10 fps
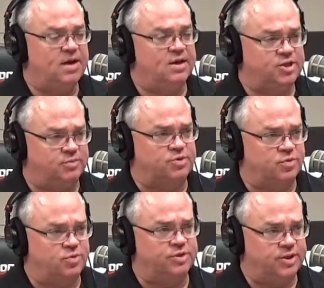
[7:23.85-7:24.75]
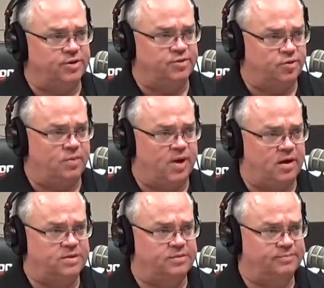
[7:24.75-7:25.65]
some tools in their
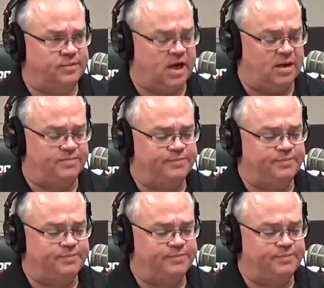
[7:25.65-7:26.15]
toolbox. Okay?